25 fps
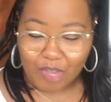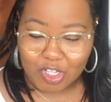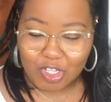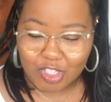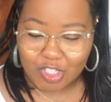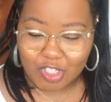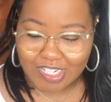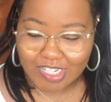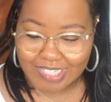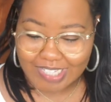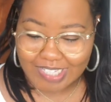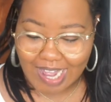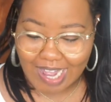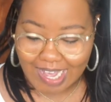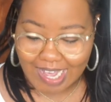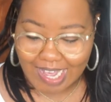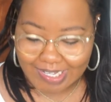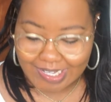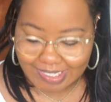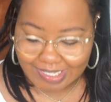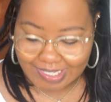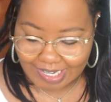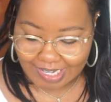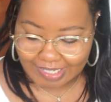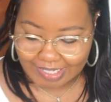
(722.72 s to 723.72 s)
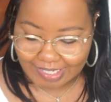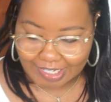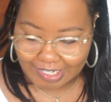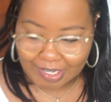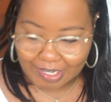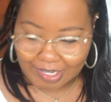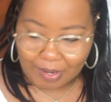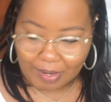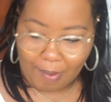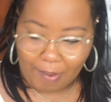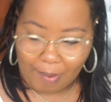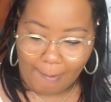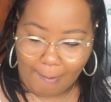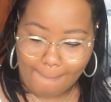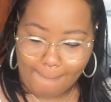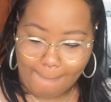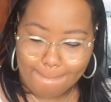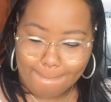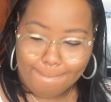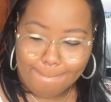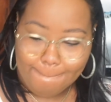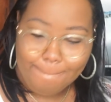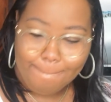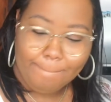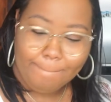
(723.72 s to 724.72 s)
So that's the last technique.
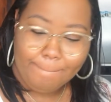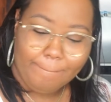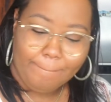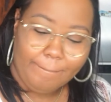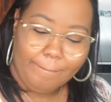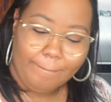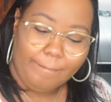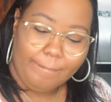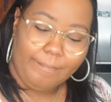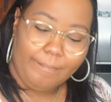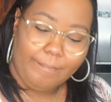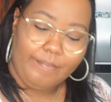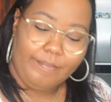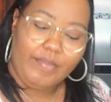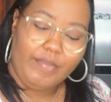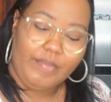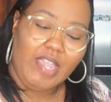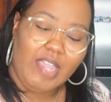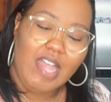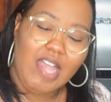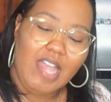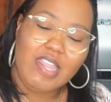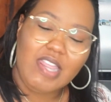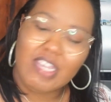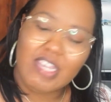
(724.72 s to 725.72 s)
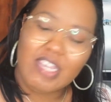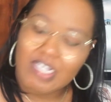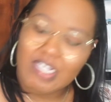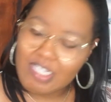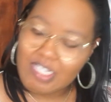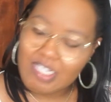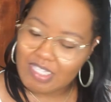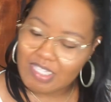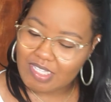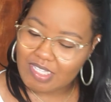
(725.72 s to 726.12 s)
And this